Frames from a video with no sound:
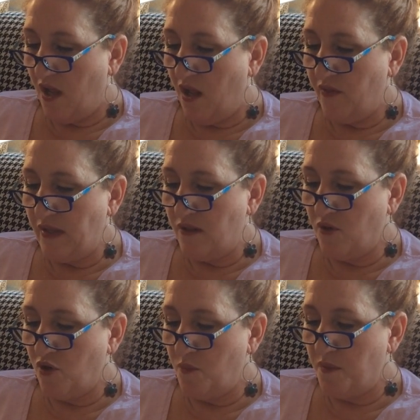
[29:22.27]
all these
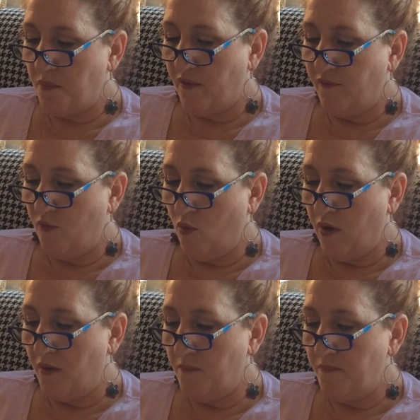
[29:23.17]
groups
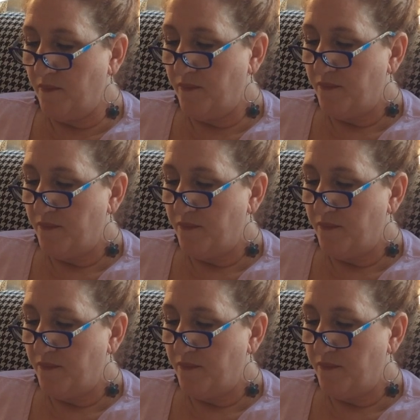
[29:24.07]
perform.